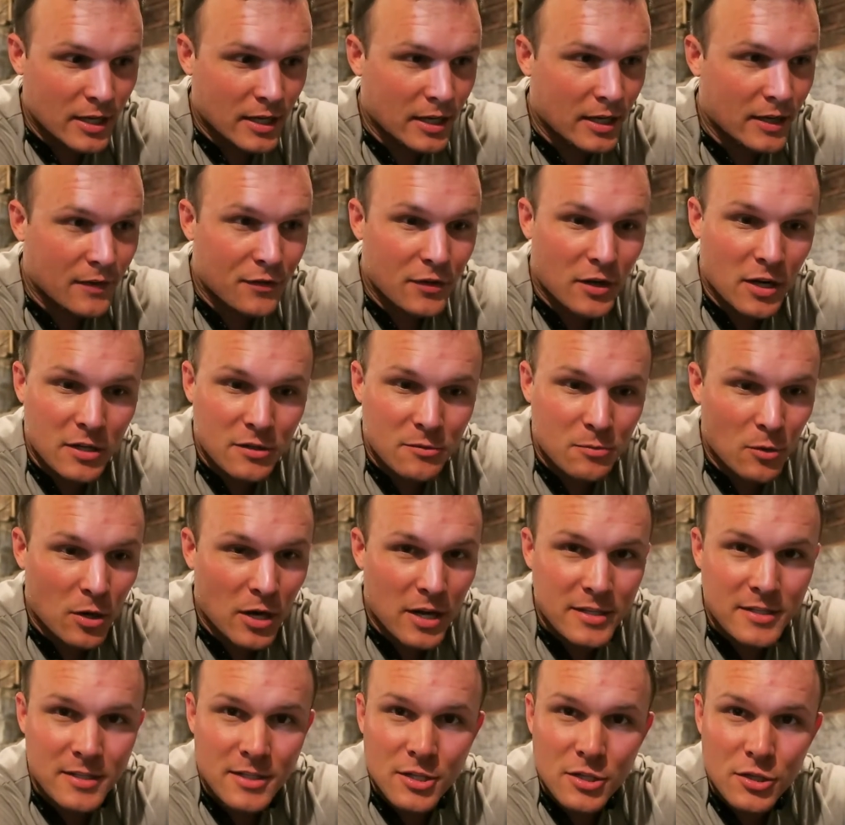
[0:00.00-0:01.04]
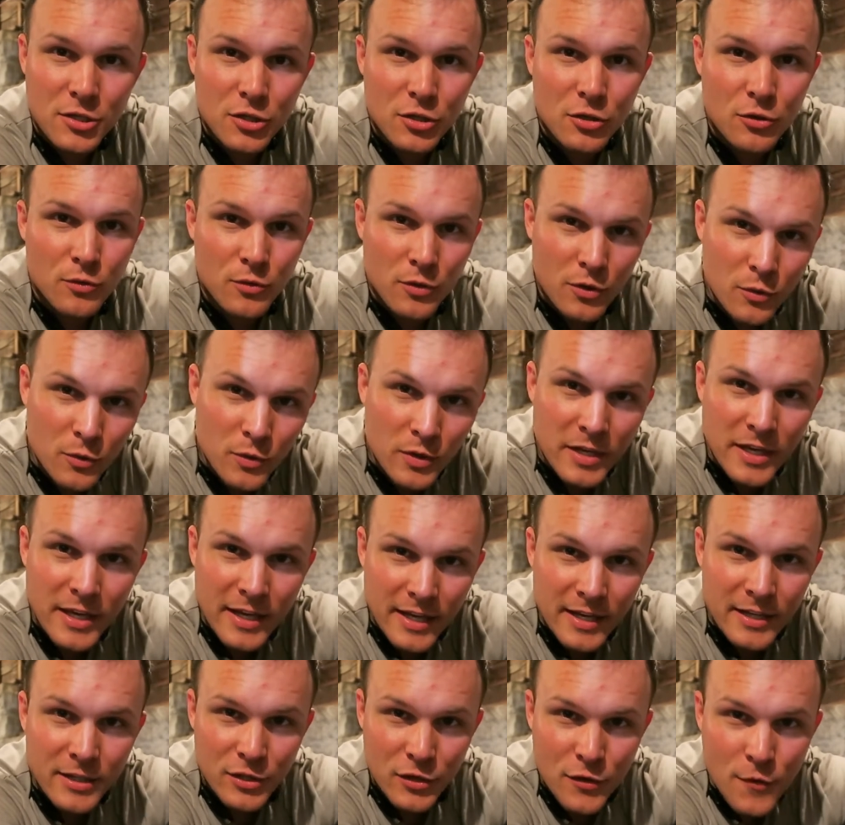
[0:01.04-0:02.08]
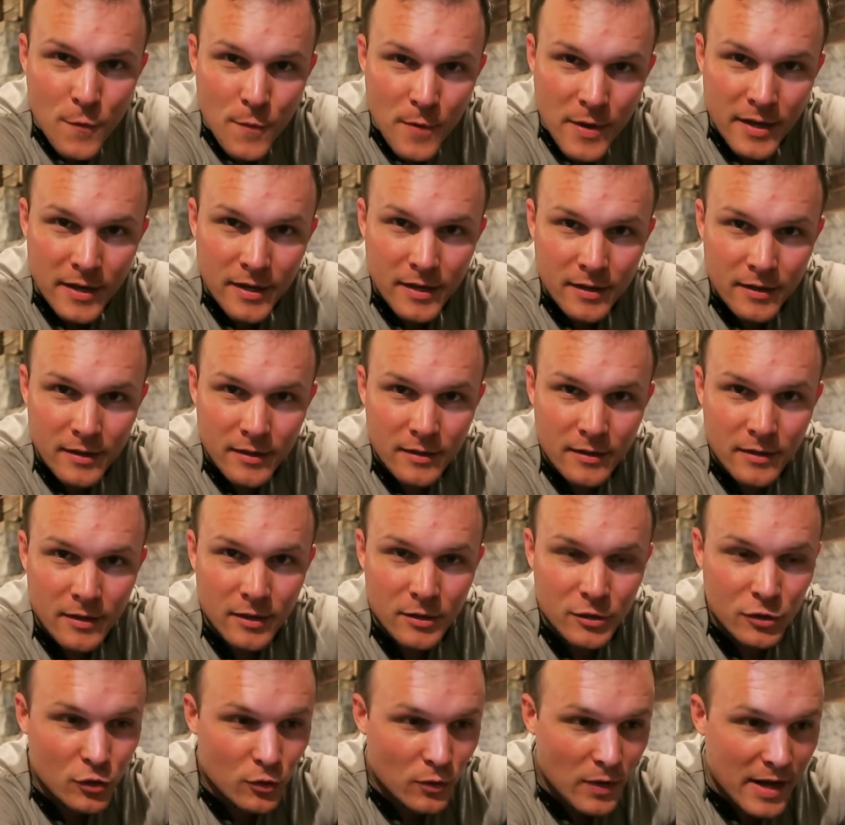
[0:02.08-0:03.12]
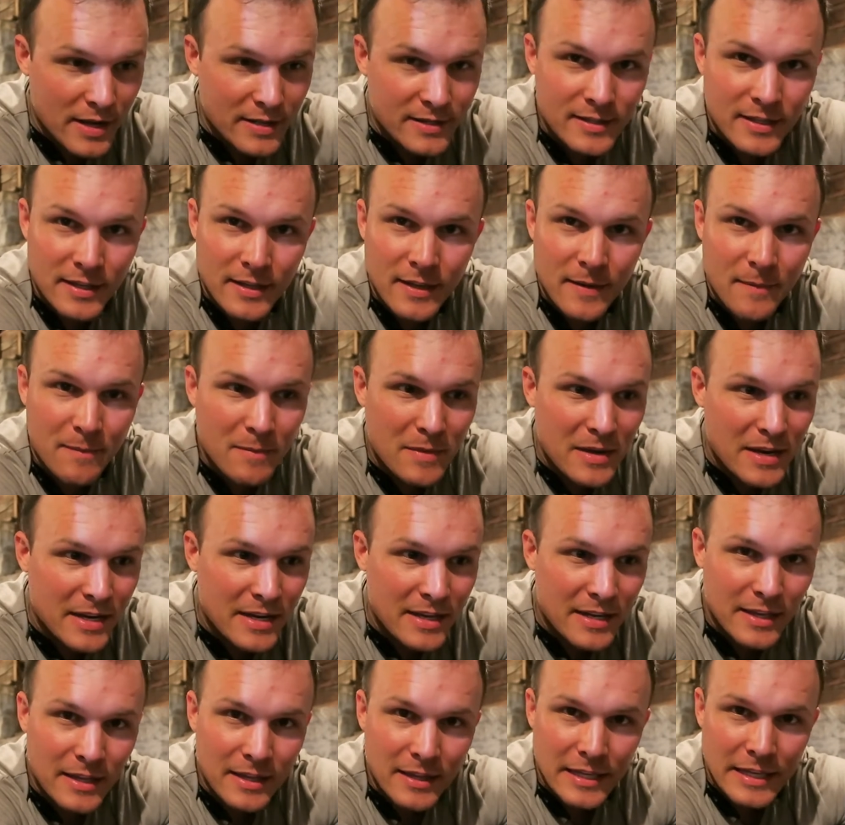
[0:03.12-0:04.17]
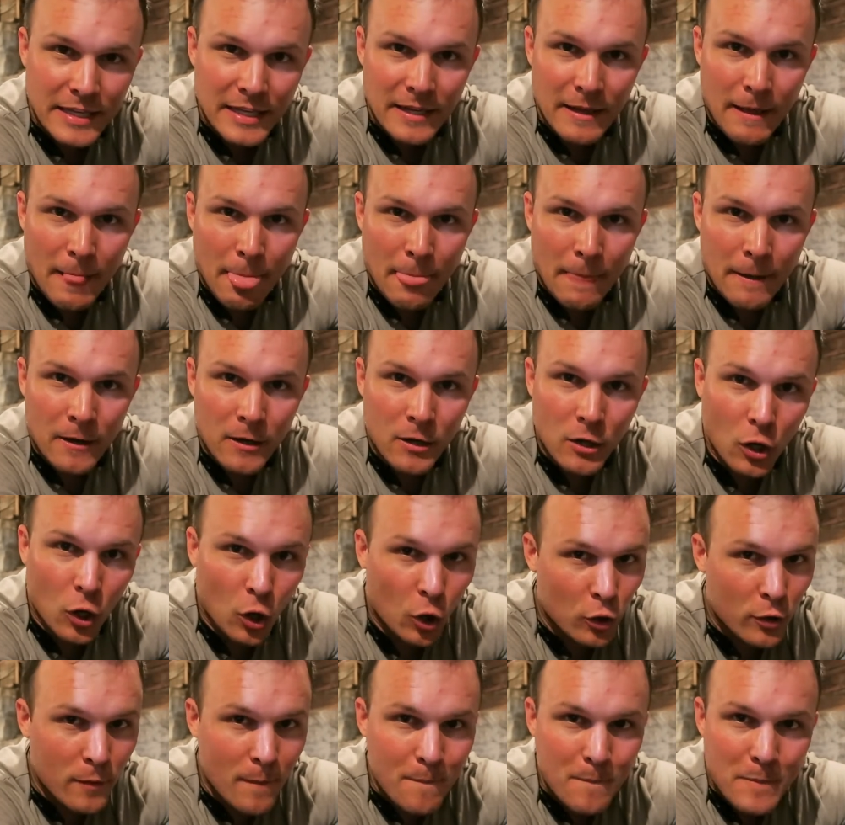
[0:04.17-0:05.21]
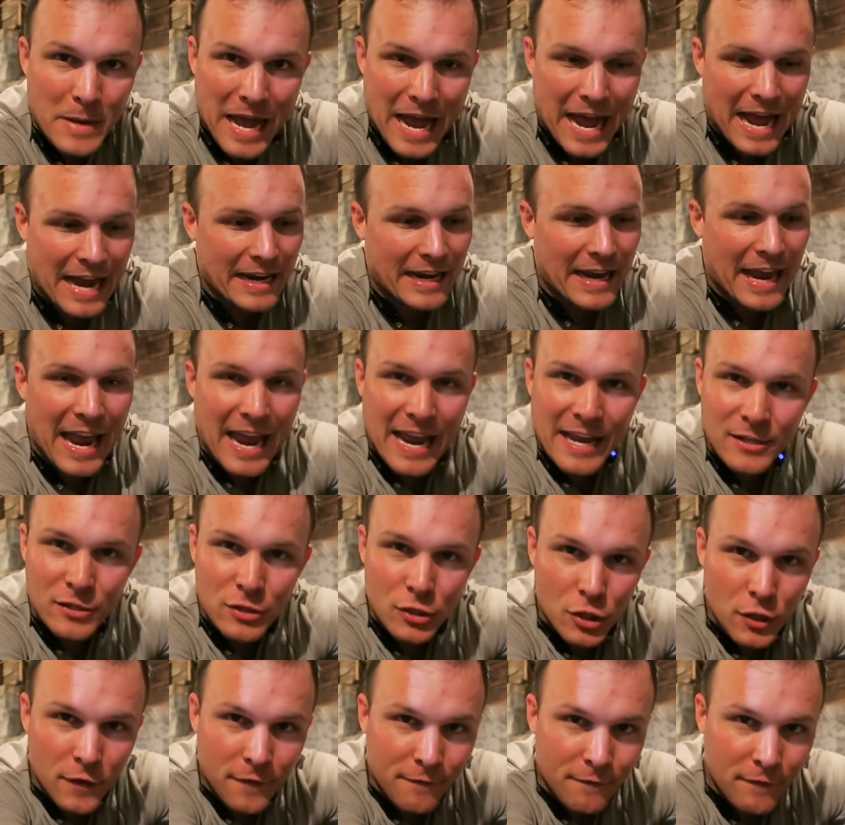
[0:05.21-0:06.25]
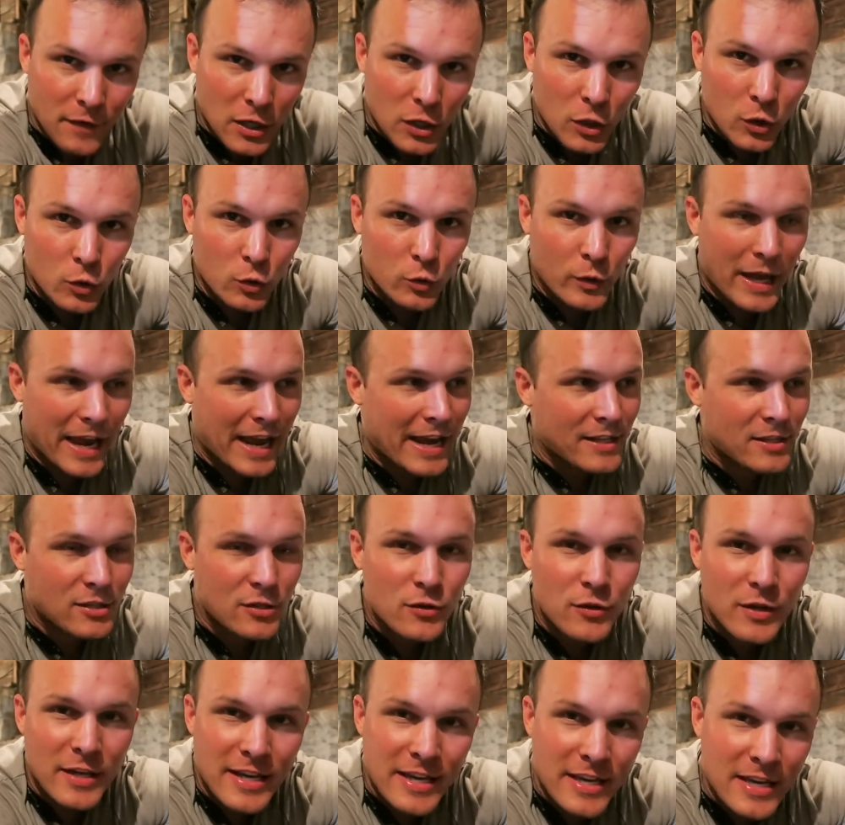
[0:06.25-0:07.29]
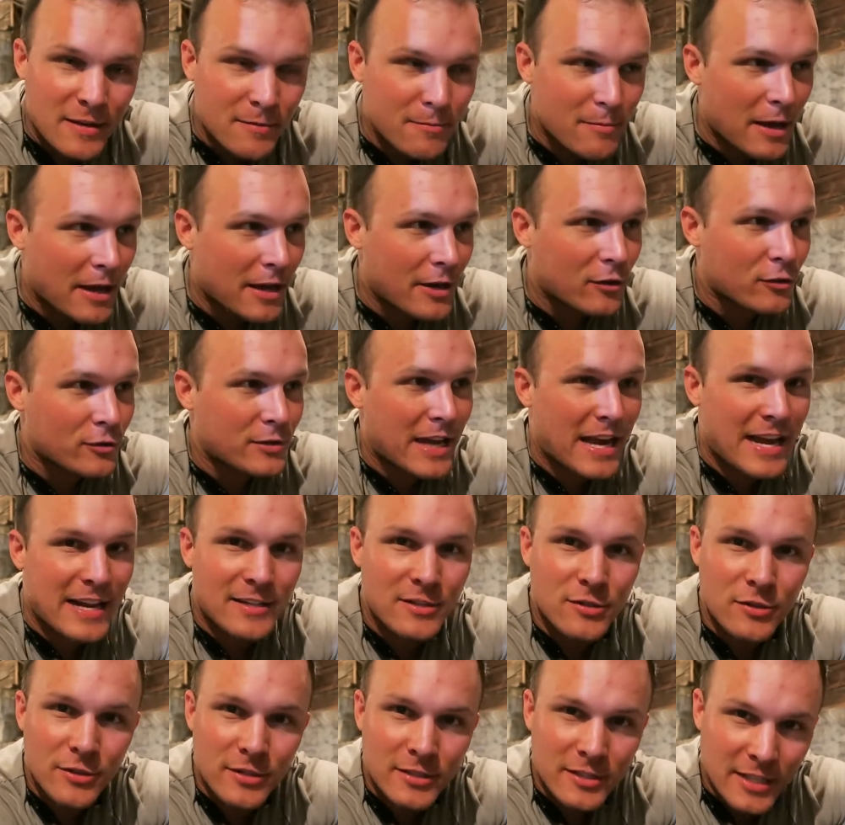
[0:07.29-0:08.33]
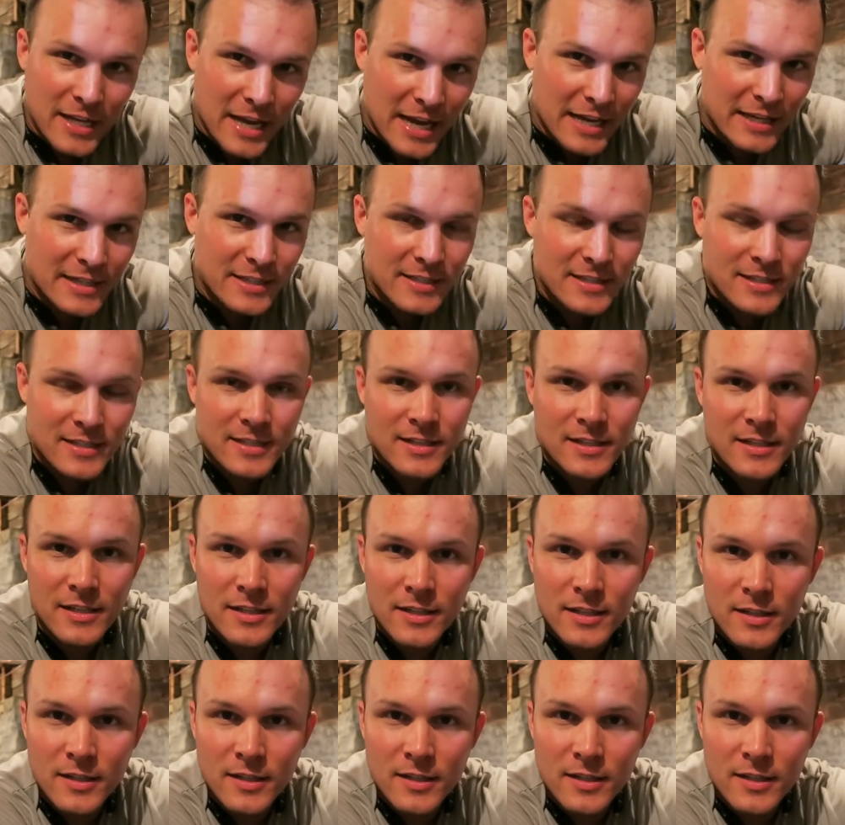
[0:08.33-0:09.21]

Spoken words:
And if a customer has an issue, you get to it. Address it immediately. Call them back. Answer the phone. Answer the emails. Answer the texts.